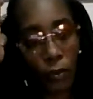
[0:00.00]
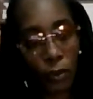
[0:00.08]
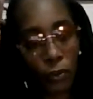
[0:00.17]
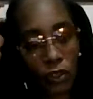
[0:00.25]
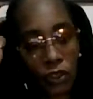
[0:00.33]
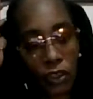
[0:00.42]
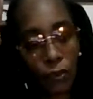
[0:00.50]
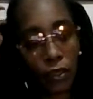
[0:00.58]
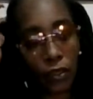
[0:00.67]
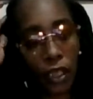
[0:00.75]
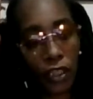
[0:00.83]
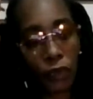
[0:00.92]
it's been like
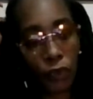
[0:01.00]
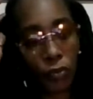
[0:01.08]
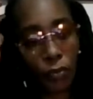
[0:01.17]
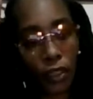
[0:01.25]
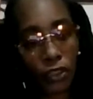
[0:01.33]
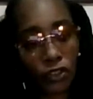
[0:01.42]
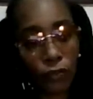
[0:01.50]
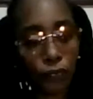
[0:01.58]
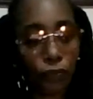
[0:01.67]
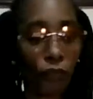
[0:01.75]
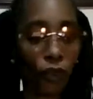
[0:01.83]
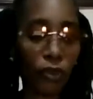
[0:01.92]
3 months, you
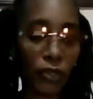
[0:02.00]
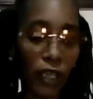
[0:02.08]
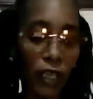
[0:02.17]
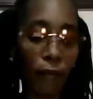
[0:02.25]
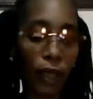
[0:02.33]
sat back